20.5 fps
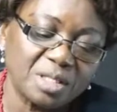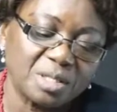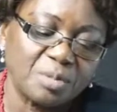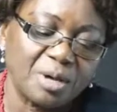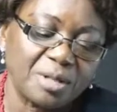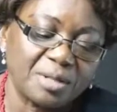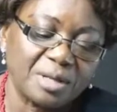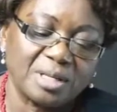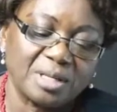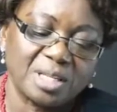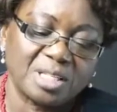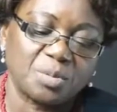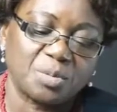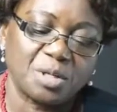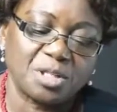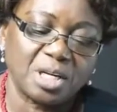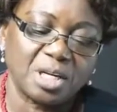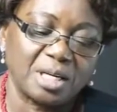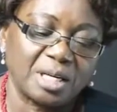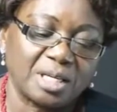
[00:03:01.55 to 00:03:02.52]
this method,
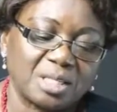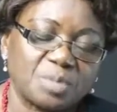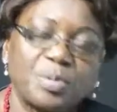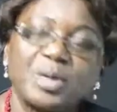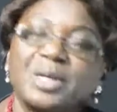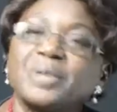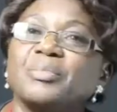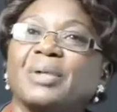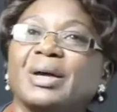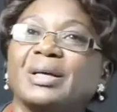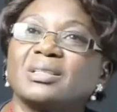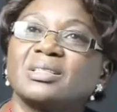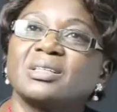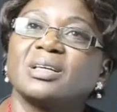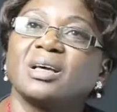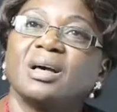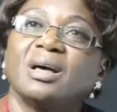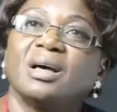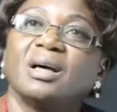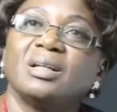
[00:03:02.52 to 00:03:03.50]
especially experiment,
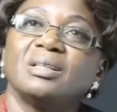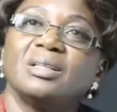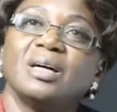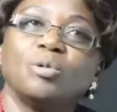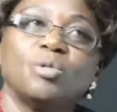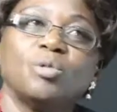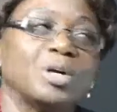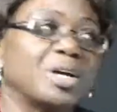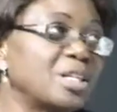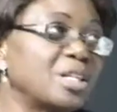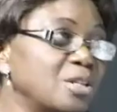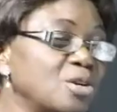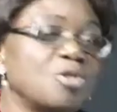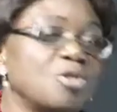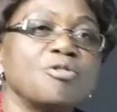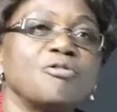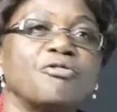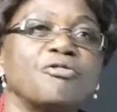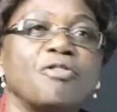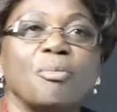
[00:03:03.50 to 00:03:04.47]
that we get
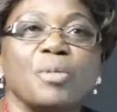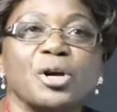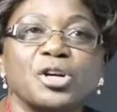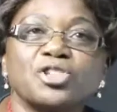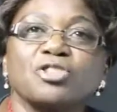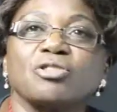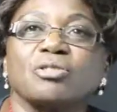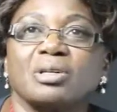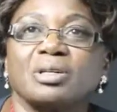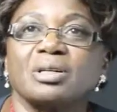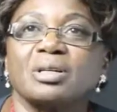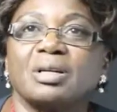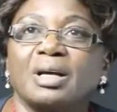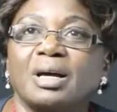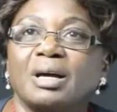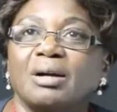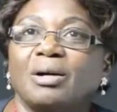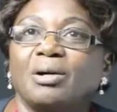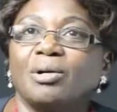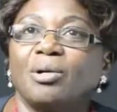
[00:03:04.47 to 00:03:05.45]
new information
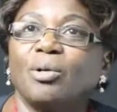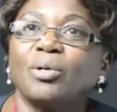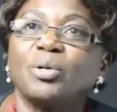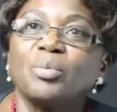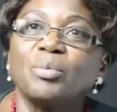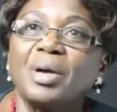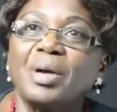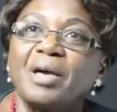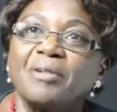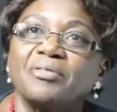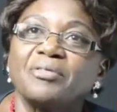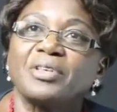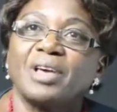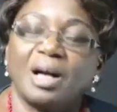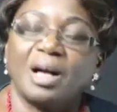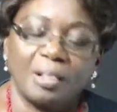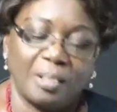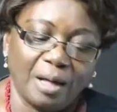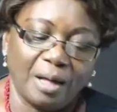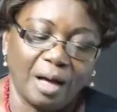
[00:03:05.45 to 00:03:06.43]
on
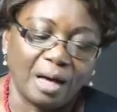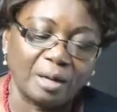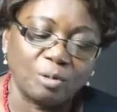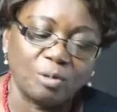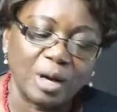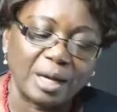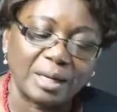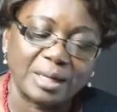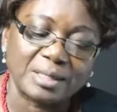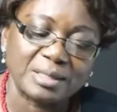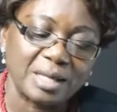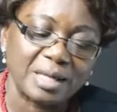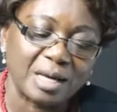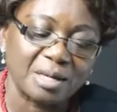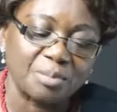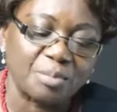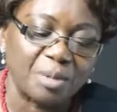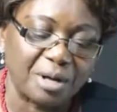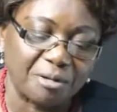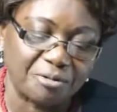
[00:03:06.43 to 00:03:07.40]
behavior and we
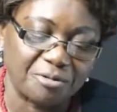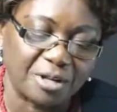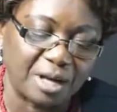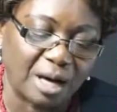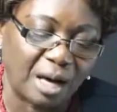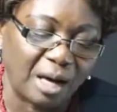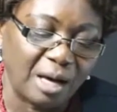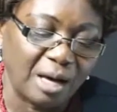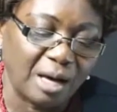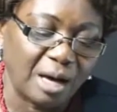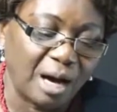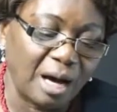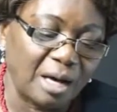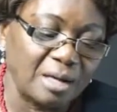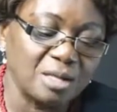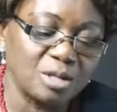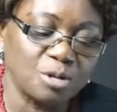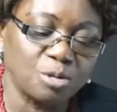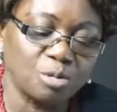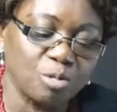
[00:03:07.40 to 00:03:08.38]
understand behavior.
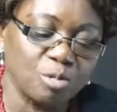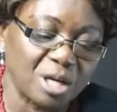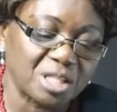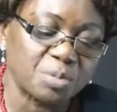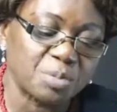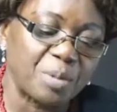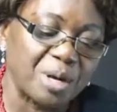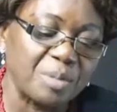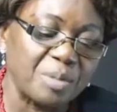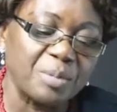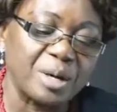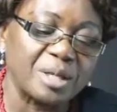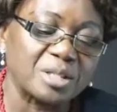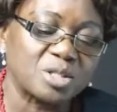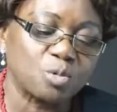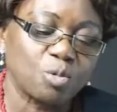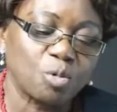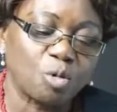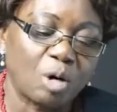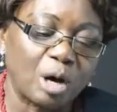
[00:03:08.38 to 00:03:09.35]
And it's through
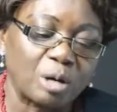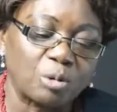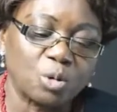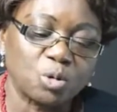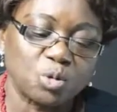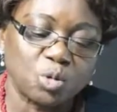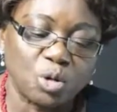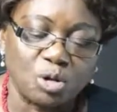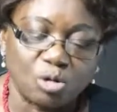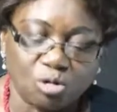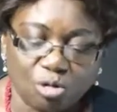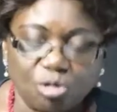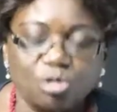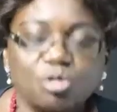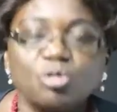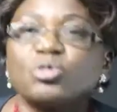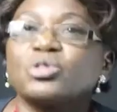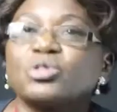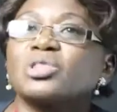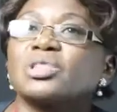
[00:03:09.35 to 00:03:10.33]
experiments we can also
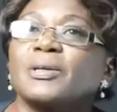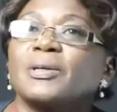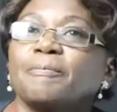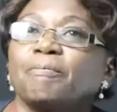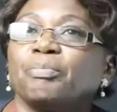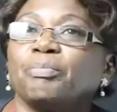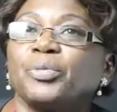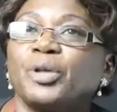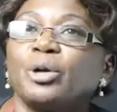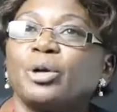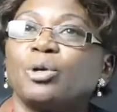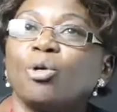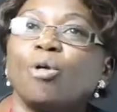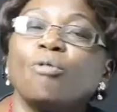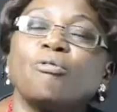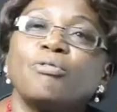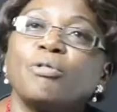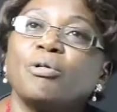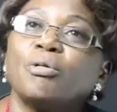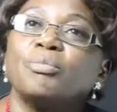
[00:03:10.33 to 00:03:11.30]
introduce
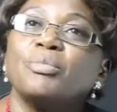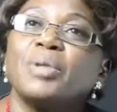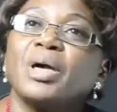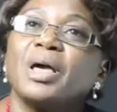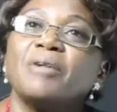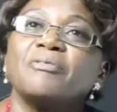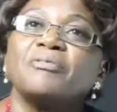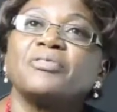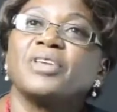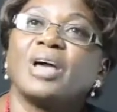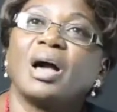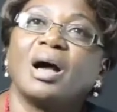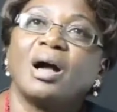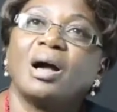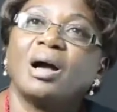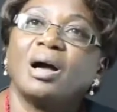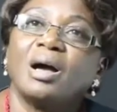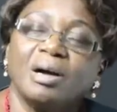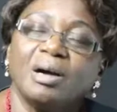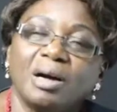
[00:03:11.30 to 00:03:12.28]
novel behavior,
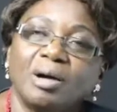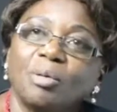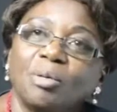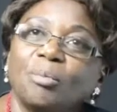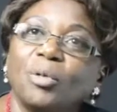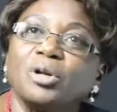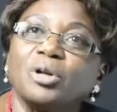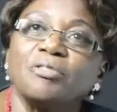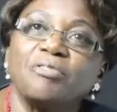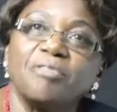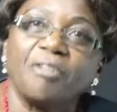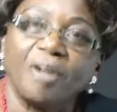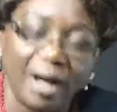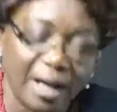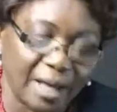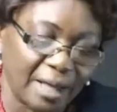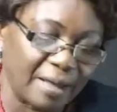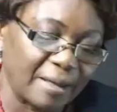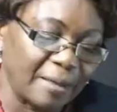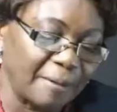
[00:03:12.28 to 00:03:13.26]

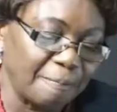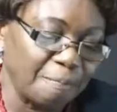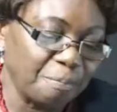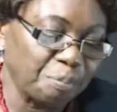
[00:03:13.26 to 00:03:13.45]
modify